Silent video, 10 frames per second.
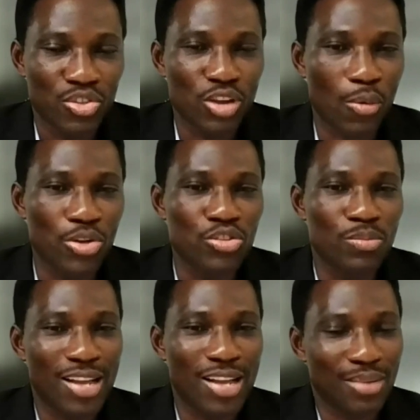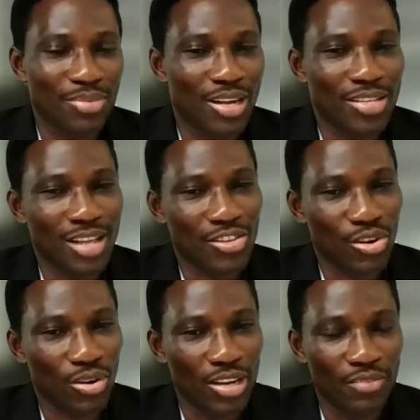So you are going to buy something, there's
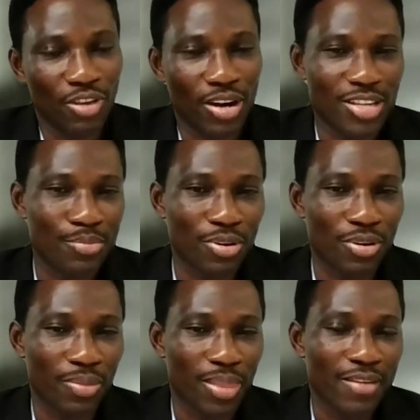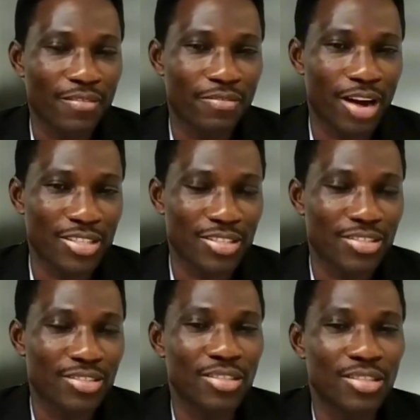tax on it. For example, VAT.